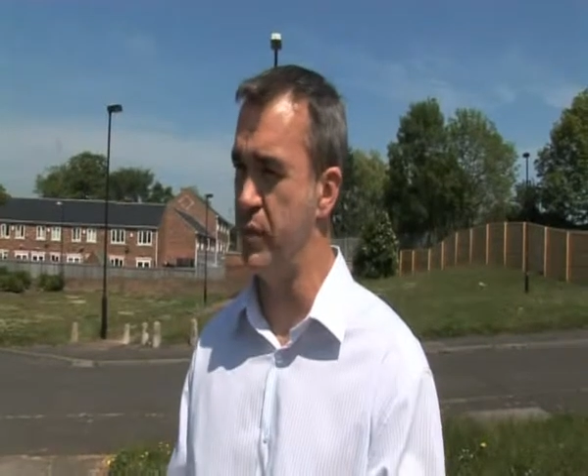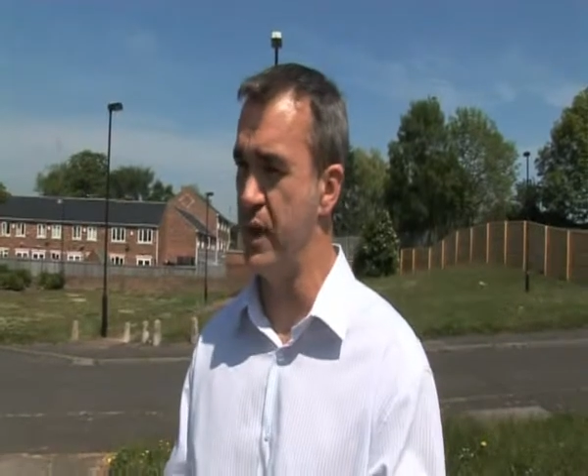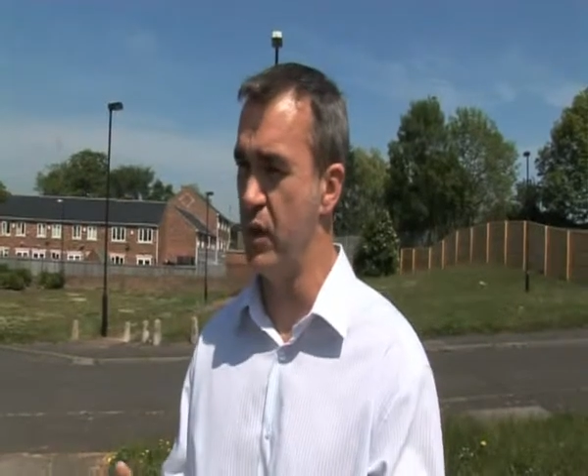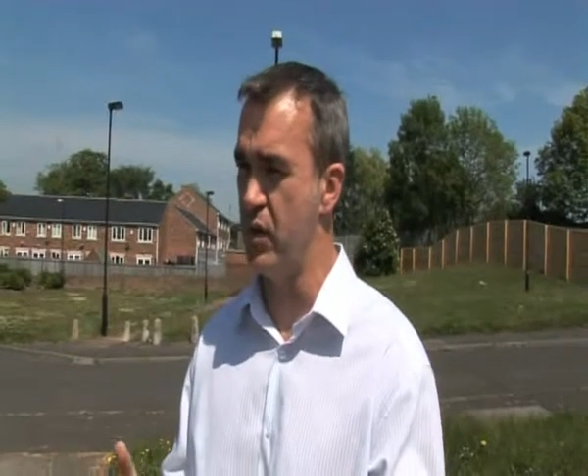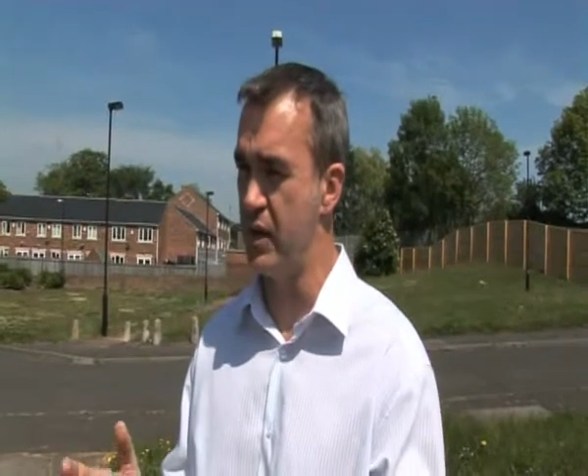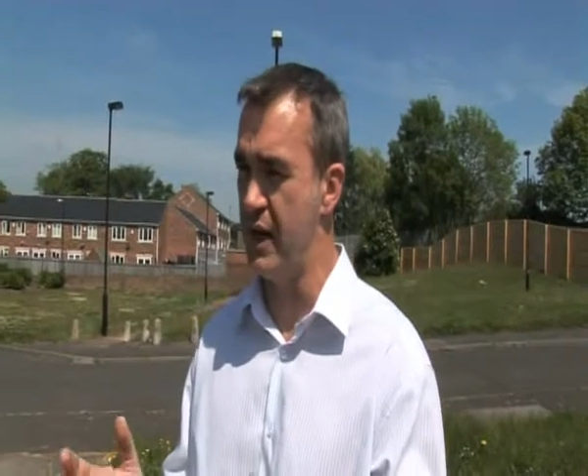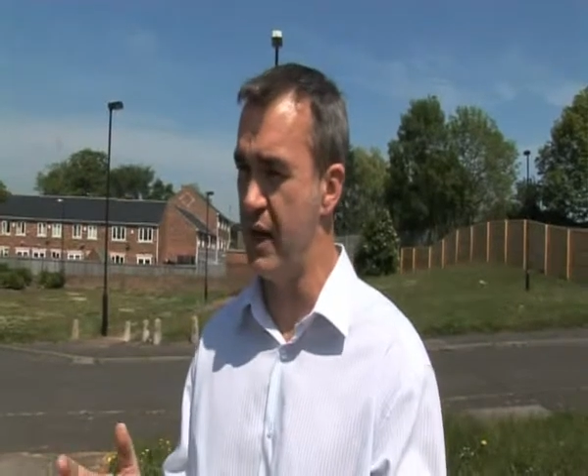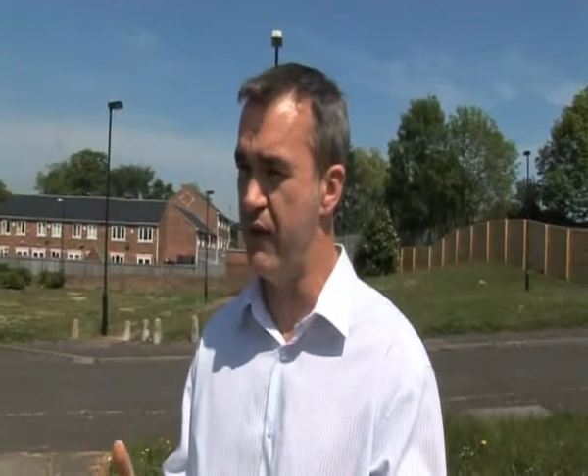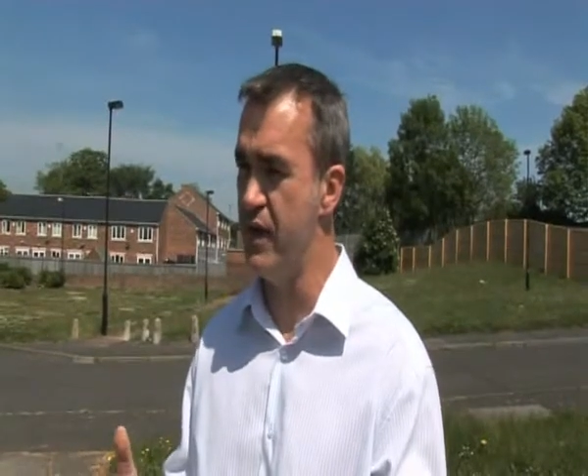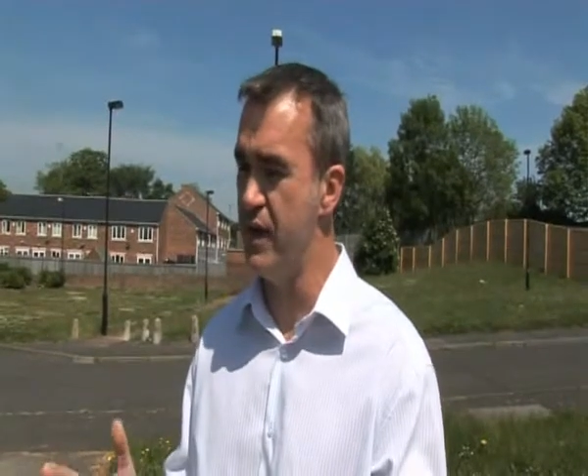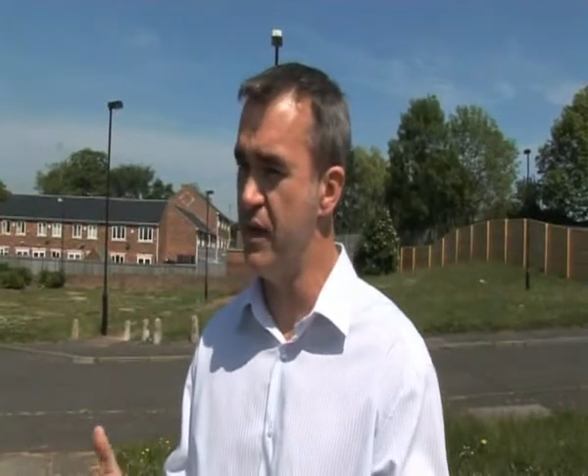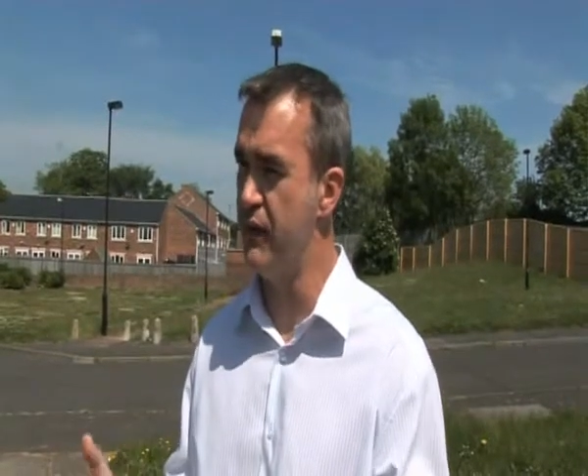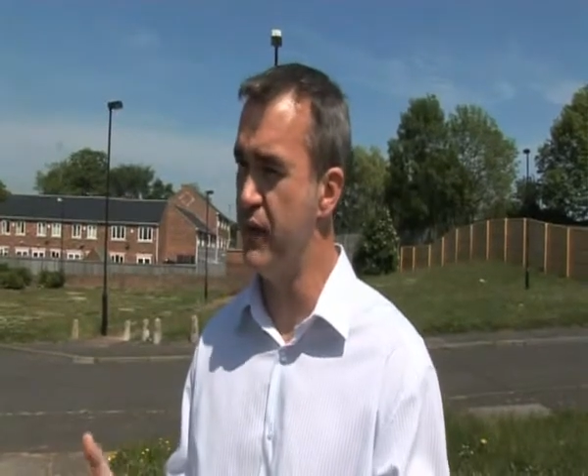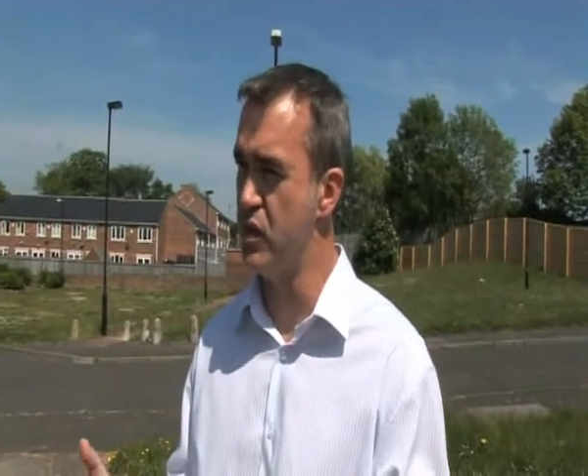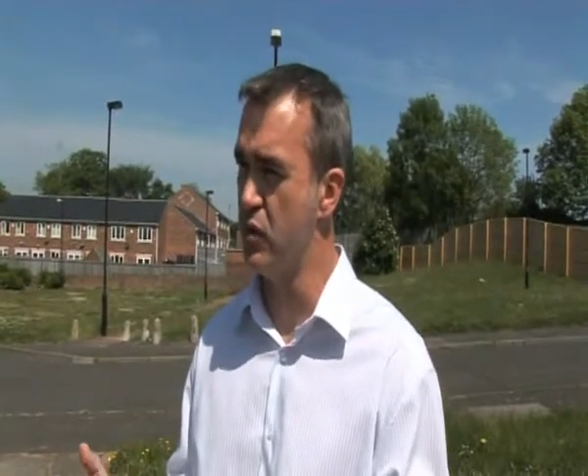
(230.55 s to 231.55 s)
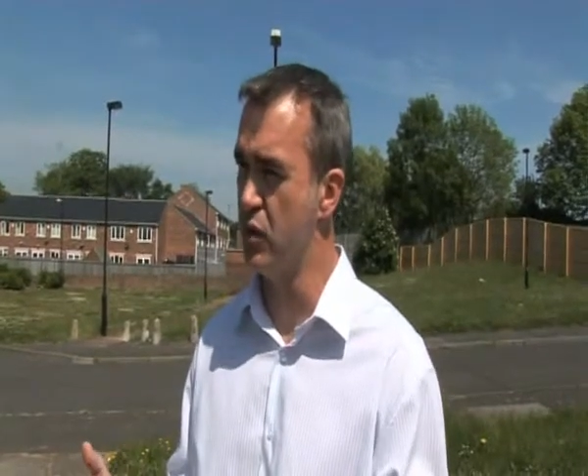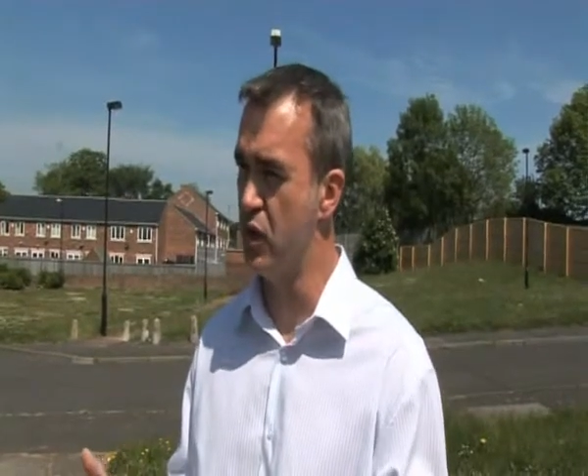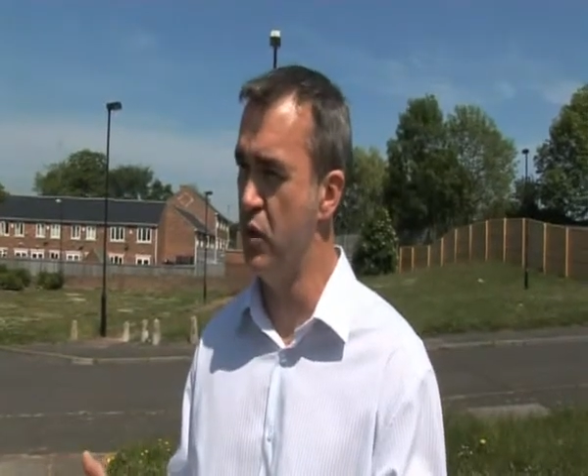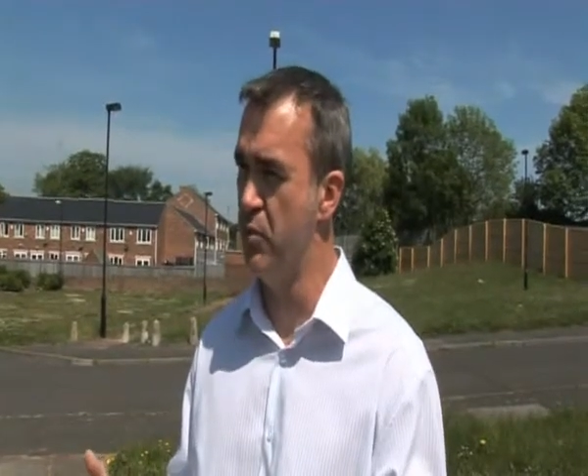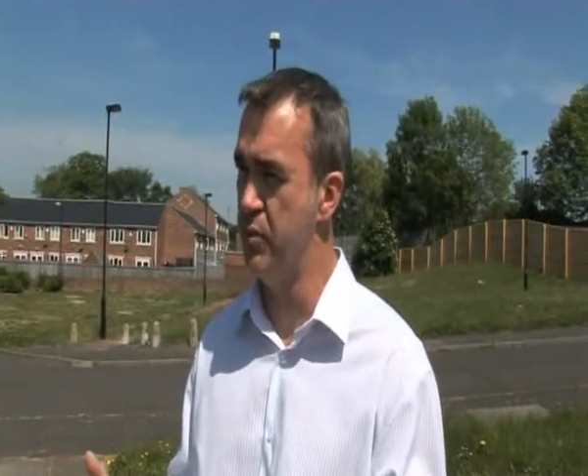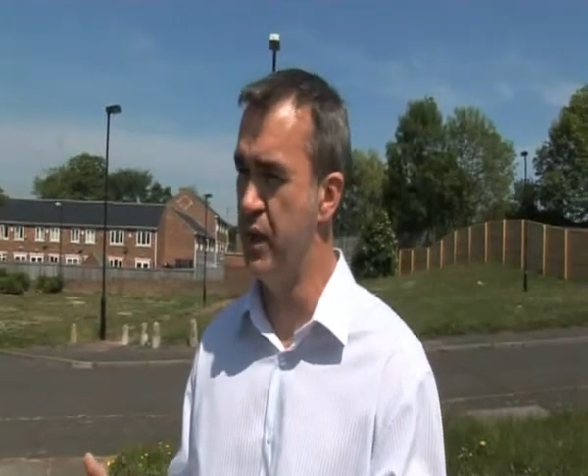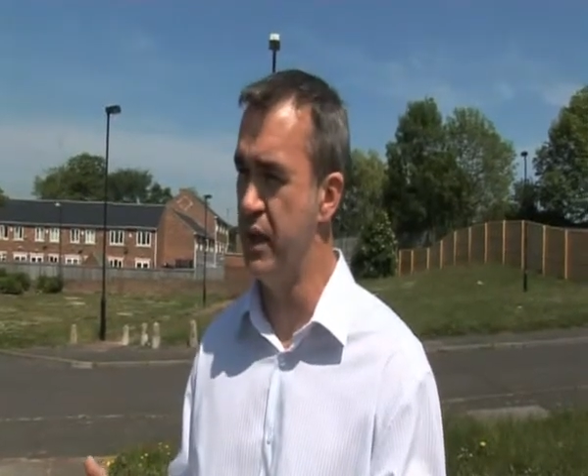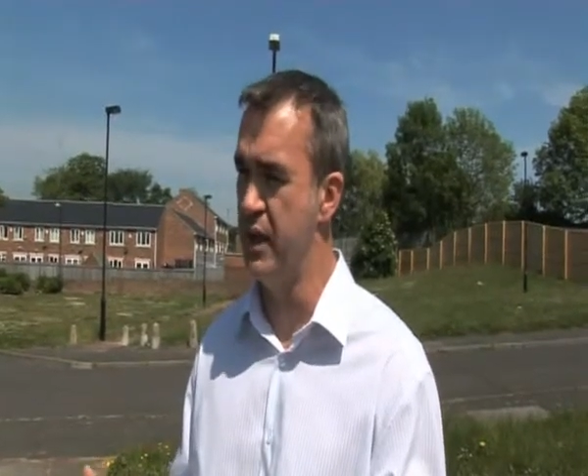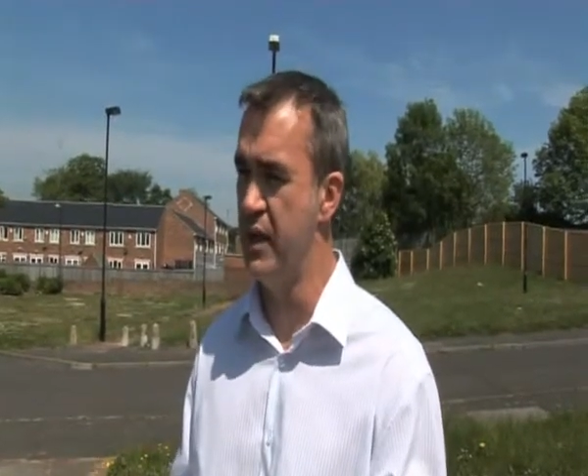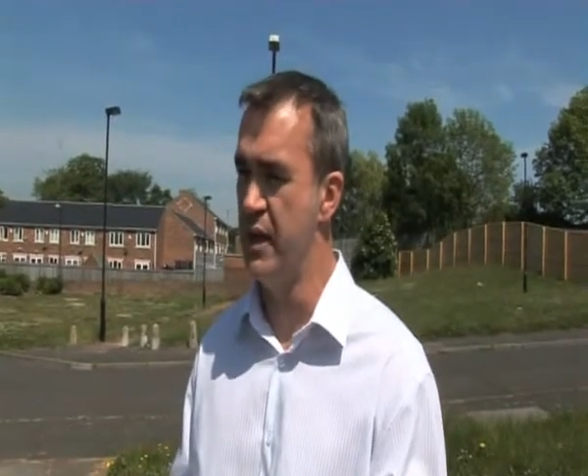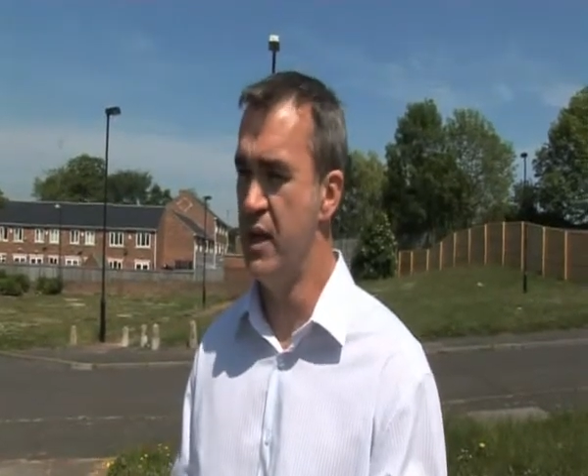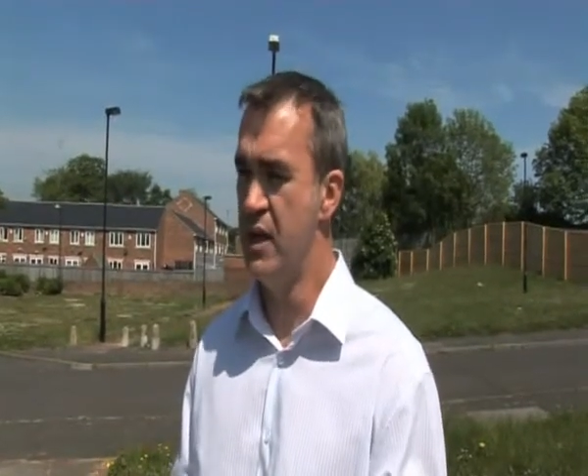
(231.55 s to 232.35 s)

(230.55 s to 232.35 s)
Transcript: they look at every individual company.